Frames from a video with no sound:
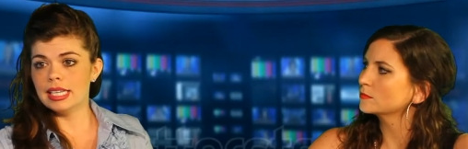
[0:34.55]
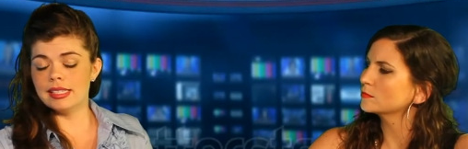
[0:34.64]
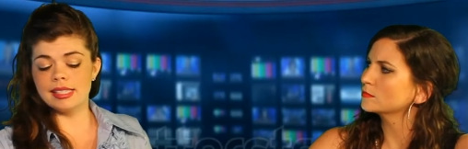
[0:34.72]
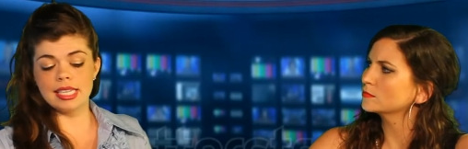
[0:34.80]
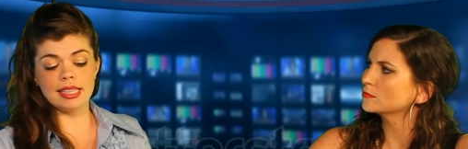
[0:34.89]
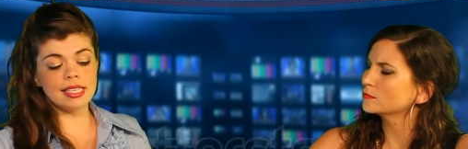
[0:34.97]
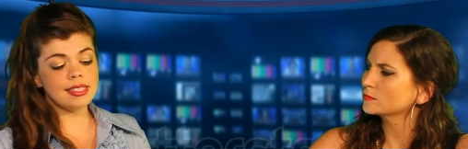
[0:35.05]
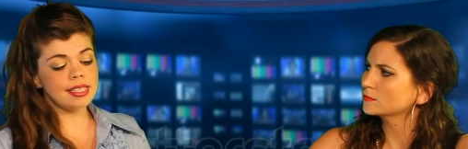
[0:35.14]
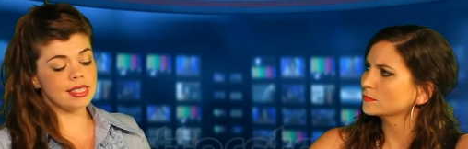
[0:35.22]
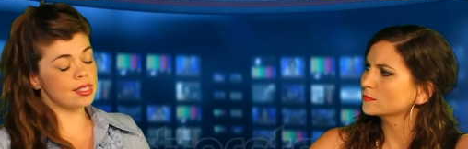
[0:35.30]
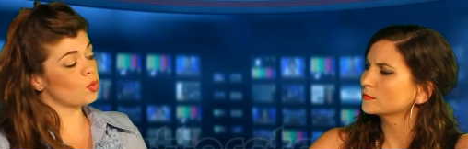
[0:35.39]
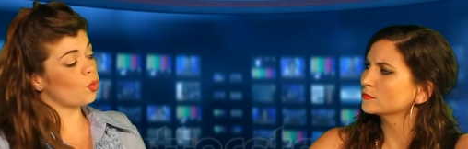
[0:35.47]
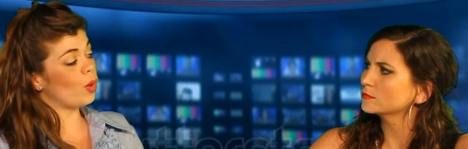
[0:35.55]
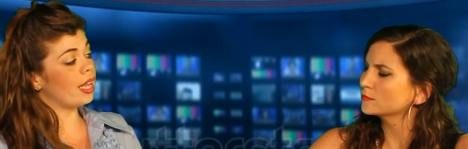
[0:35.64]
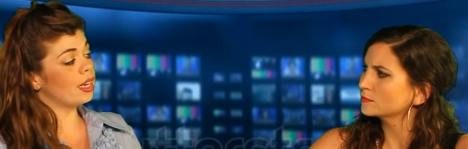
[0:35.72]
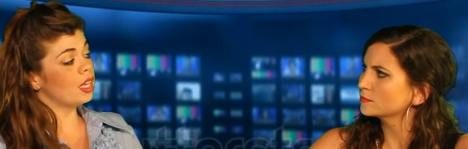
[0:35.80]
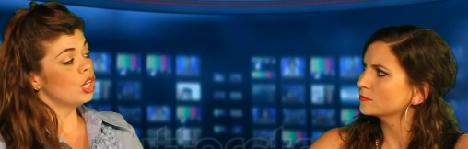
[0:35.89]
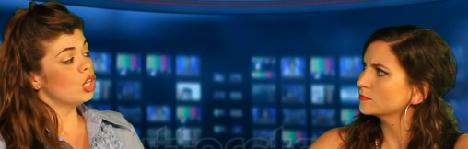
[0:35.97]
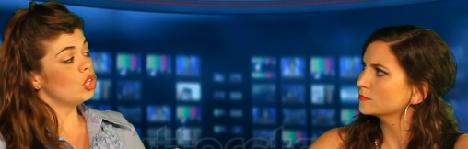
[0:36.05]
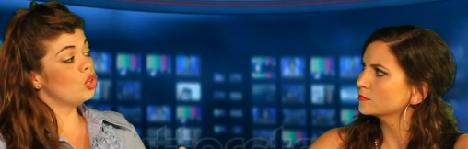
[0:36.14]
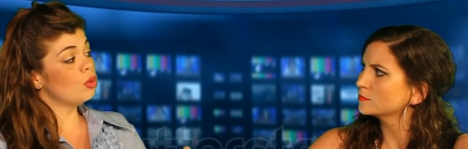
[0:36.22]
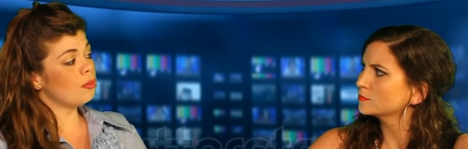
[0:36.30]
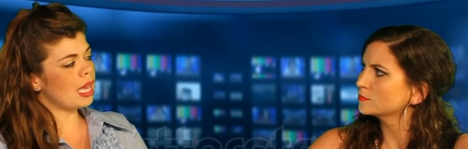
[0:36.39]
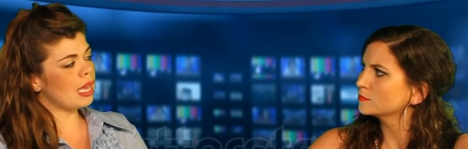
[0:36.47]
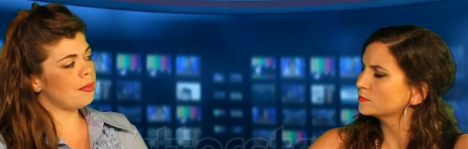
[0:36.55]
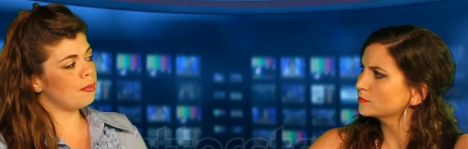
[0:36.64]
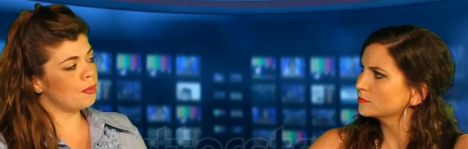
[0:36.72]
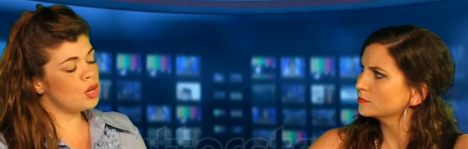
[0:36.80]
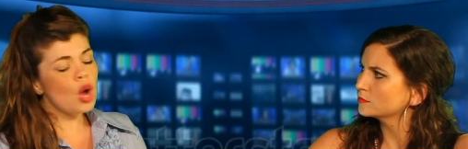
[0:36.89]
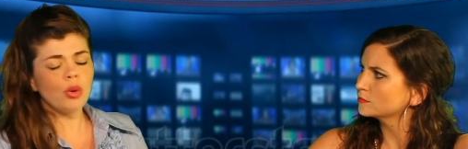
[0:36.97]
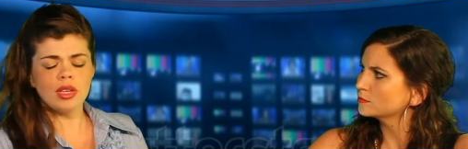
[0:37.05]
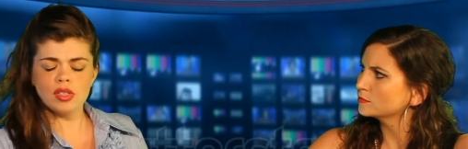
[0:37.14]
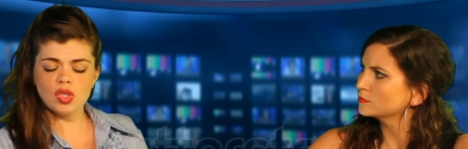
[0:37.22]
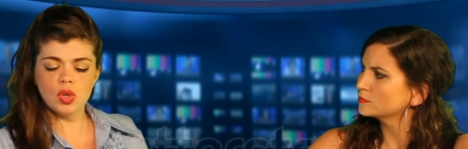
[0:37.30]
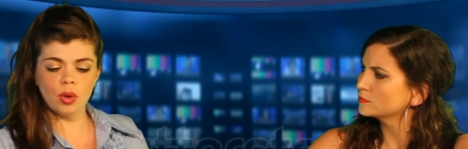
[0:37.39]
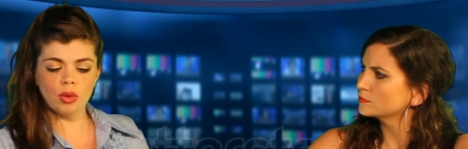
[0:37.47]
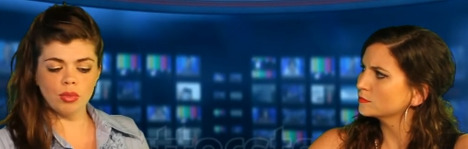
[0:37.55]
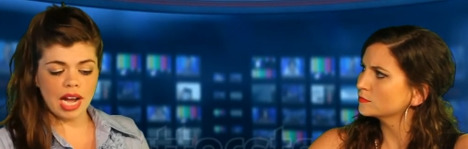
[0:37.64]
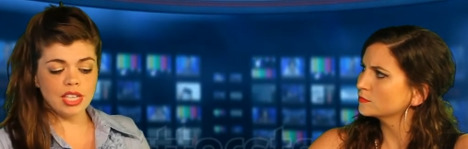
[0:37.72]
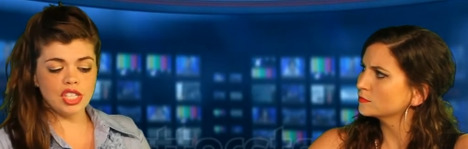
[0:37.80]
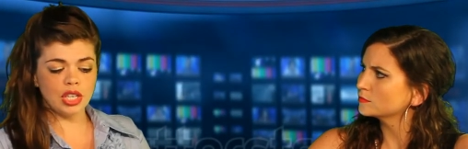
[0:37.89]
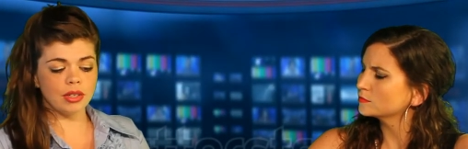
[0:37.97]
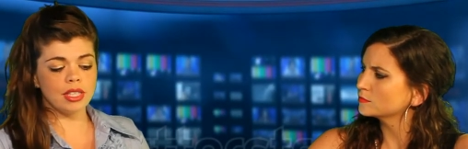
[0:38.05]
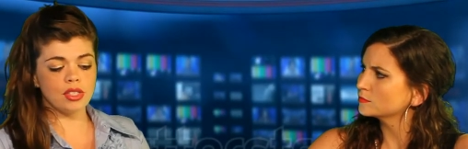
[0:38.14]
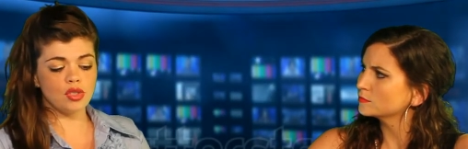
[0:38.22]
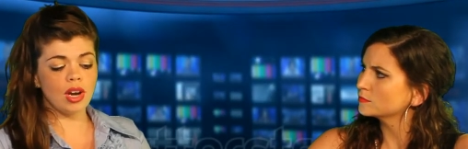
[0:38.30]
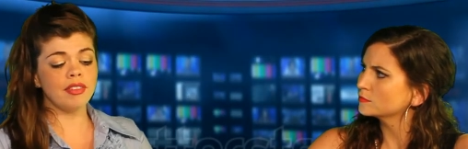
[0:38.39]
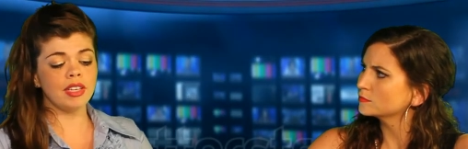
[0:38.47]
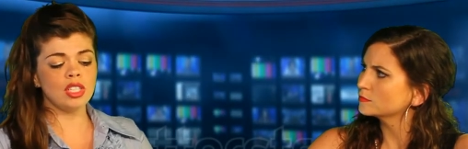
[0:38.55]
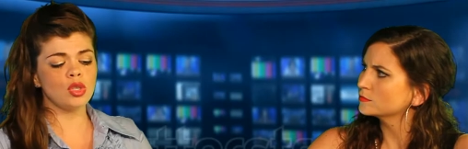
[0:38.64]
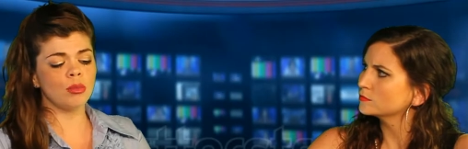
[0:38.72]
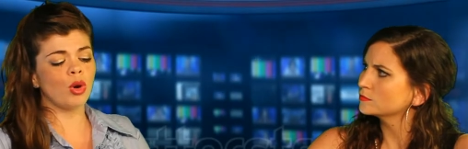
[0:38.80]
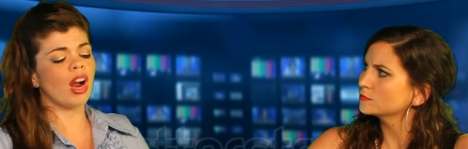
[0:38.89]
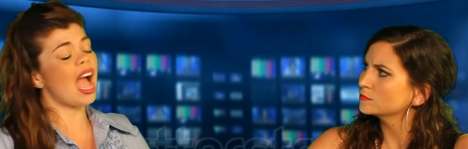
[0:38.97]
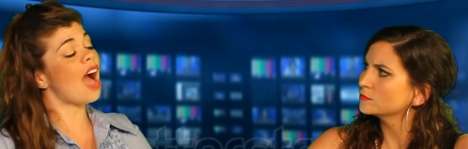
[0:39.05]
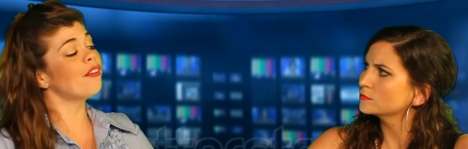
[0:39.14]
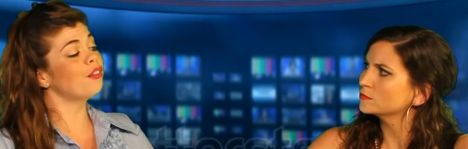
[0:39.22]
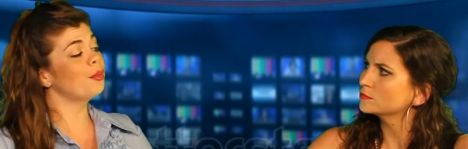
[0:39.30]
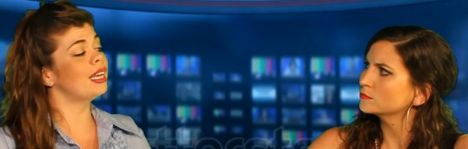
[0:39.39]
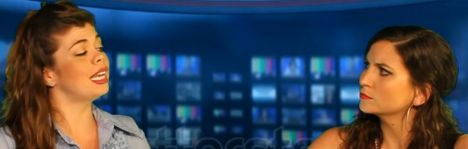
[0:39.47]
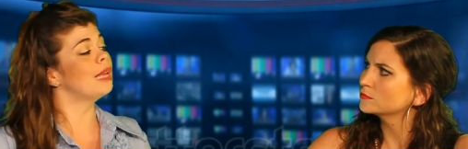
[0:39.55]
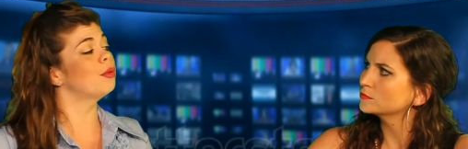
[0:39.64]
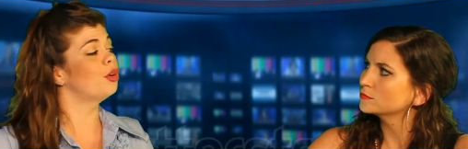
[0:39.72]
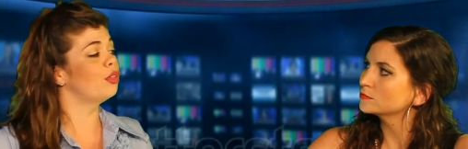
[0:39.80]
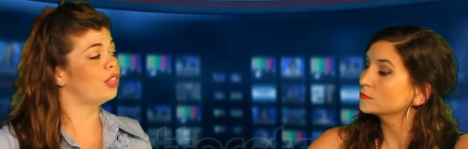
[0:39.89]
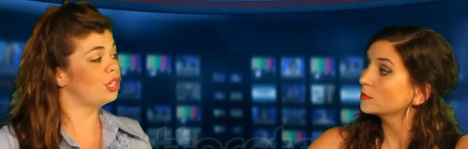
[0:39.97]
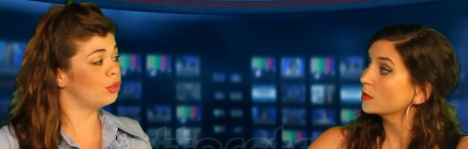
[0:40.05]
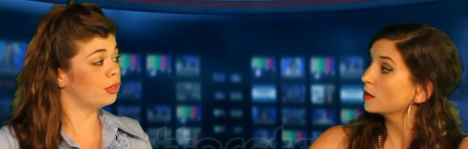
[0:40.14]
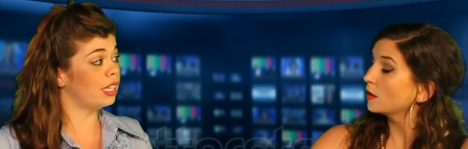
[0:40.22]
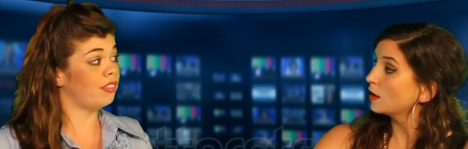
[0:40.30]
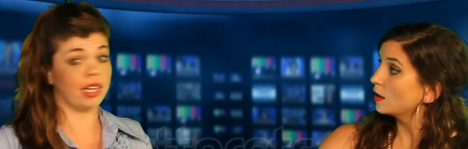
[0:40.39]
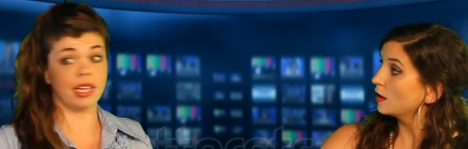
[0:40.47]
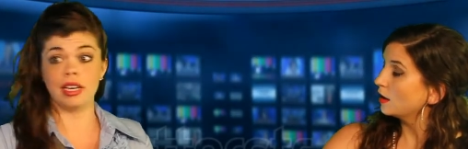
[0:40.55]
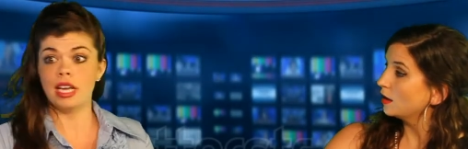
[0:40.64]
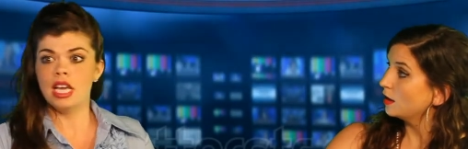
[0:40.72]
Speaker 1: You see, this is when you may notice your rideshare is driving into a more affluent neighborhood than you live in.